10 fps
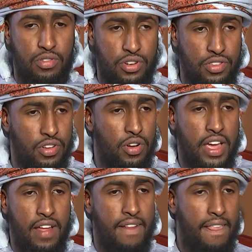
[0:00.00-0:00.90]
So she said,
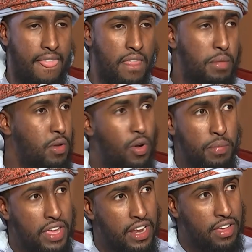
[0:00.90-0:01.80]
"Okay, but it
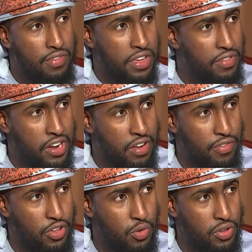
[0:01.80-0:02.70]
won't be even
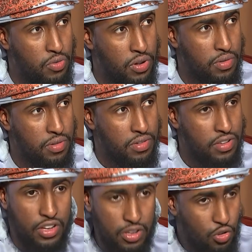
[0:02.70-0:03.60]
enough for you as well.
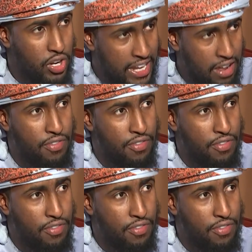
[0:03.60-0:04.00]
It's only